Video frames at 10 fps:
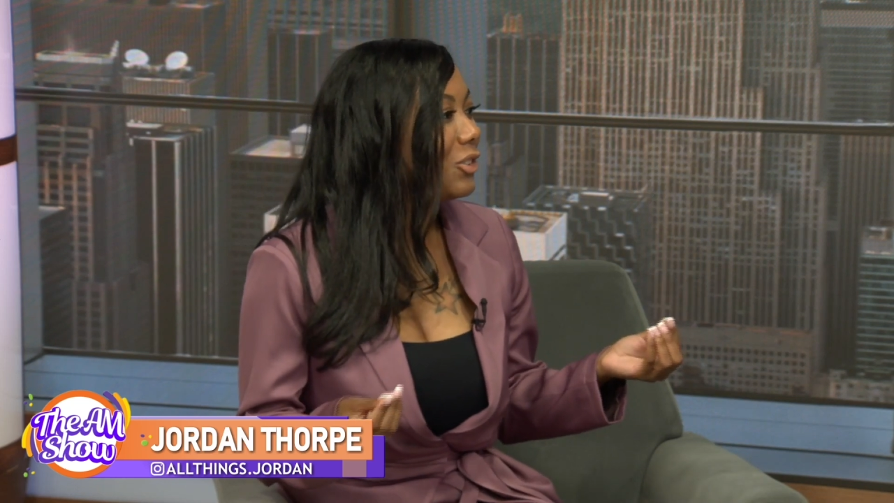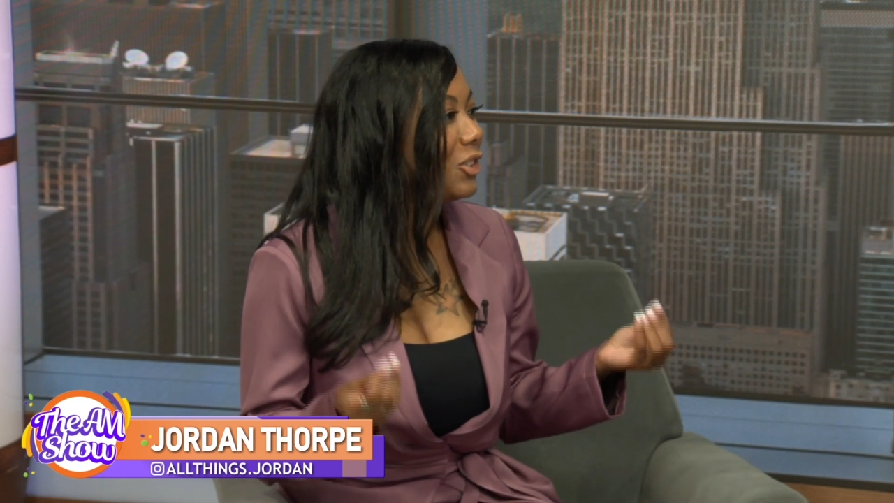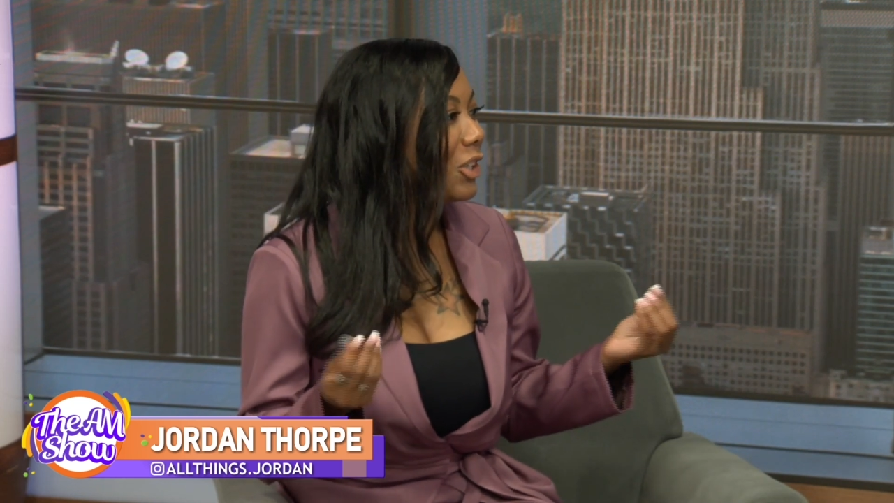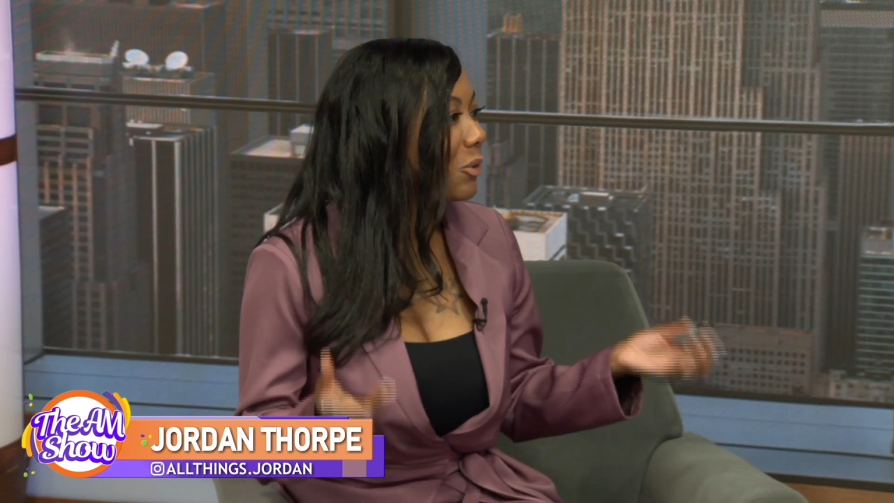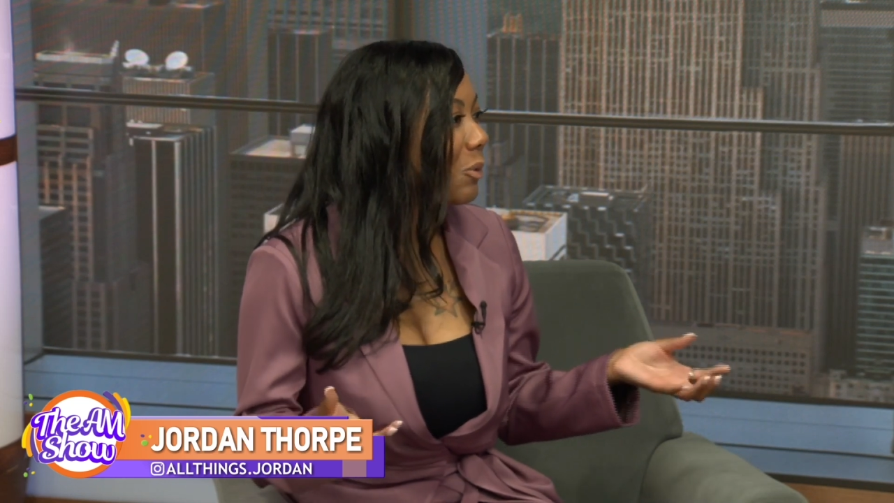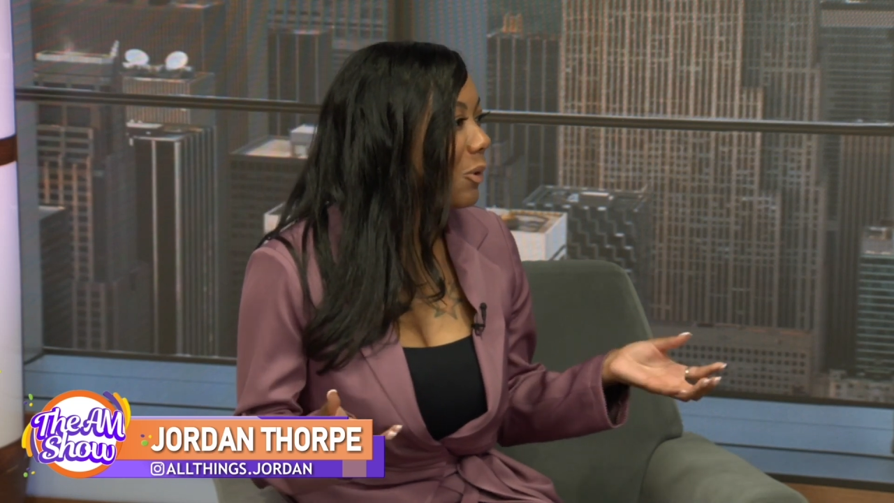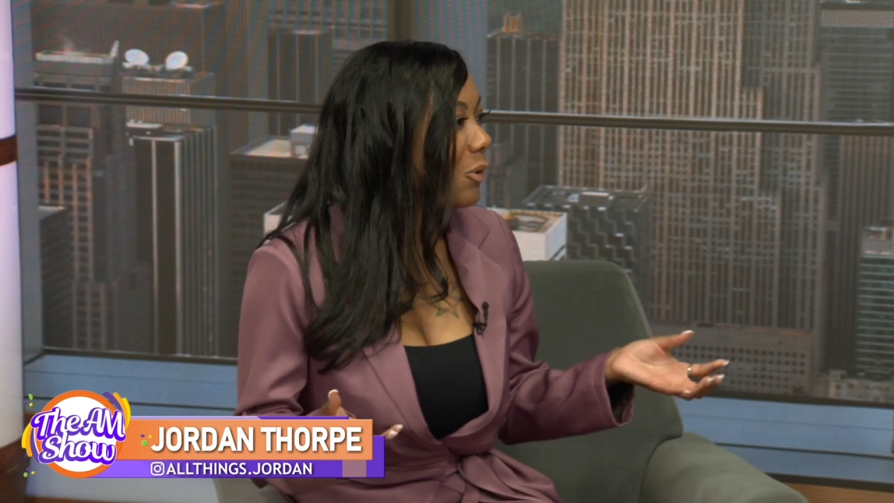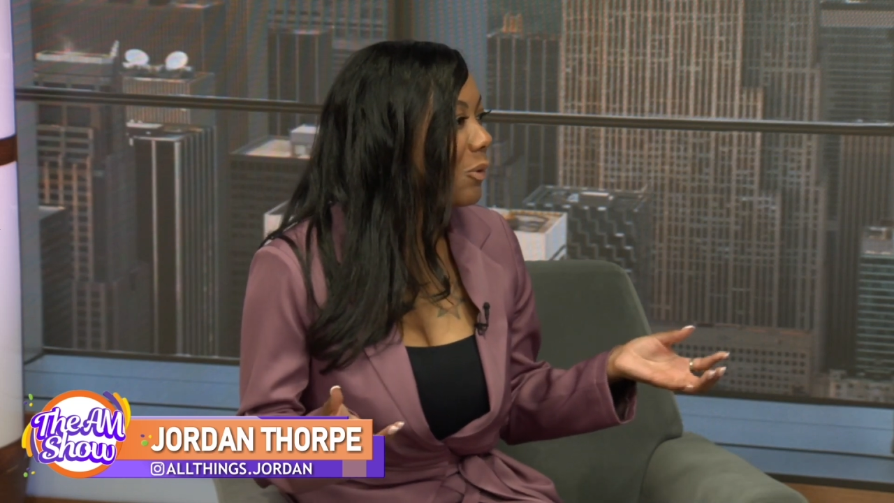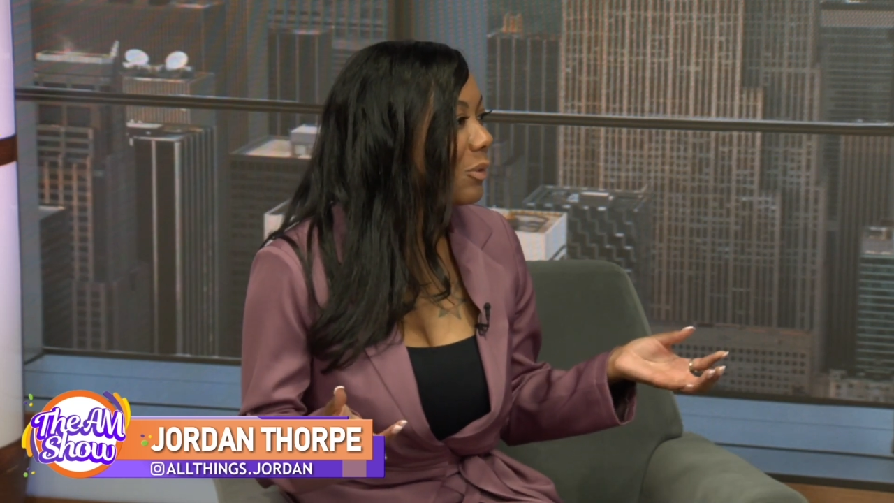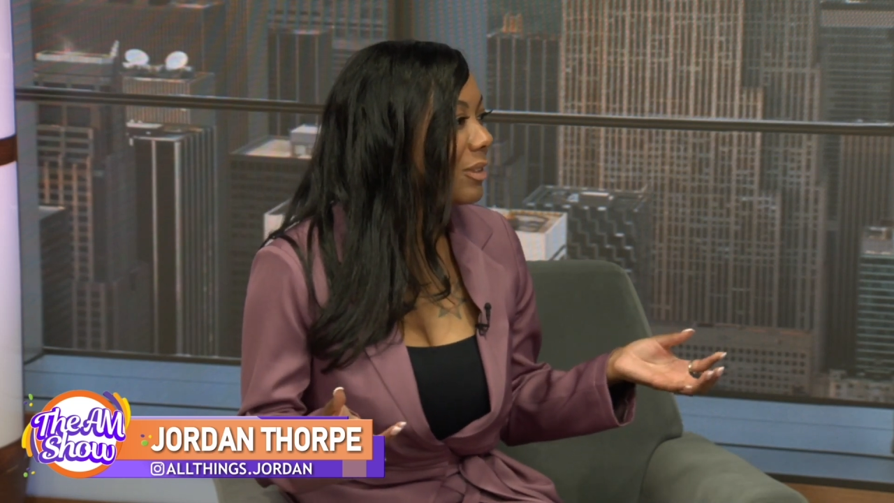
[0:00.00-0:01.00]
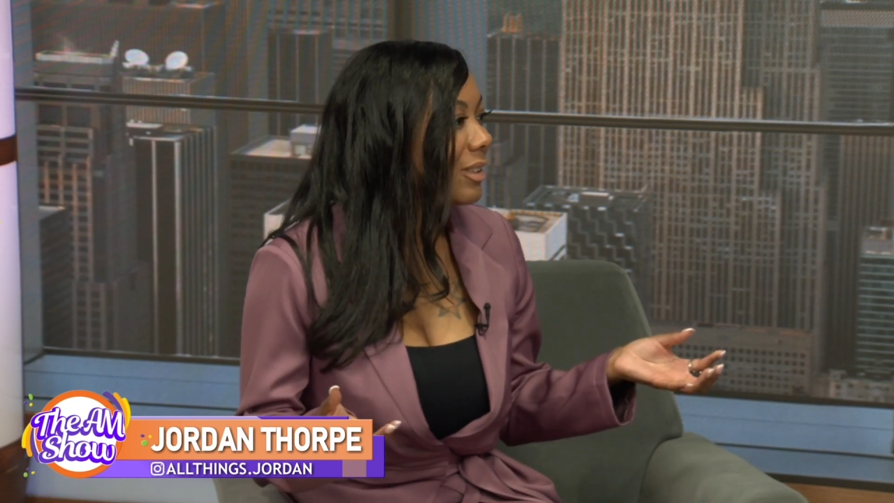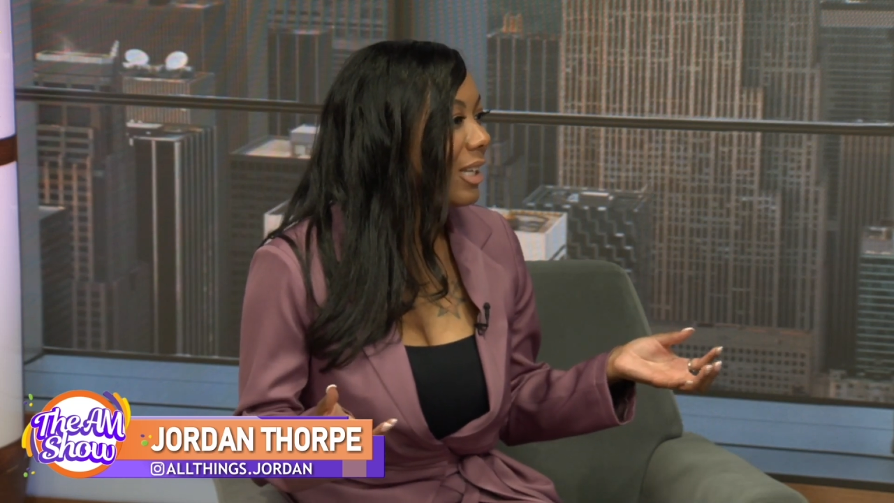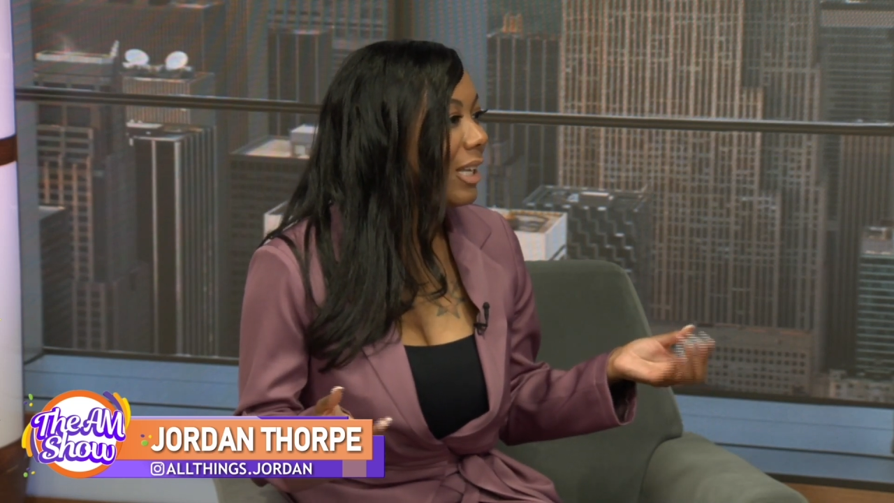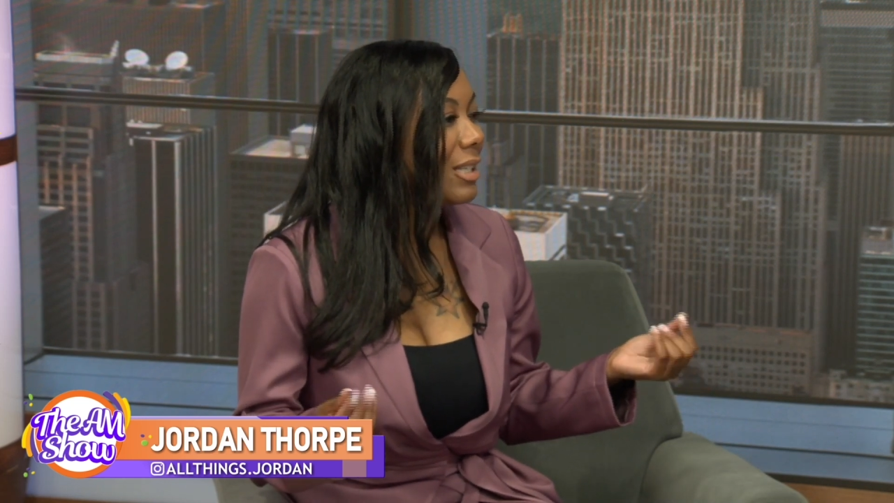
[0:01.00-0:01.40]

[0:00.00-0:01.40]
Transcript: general.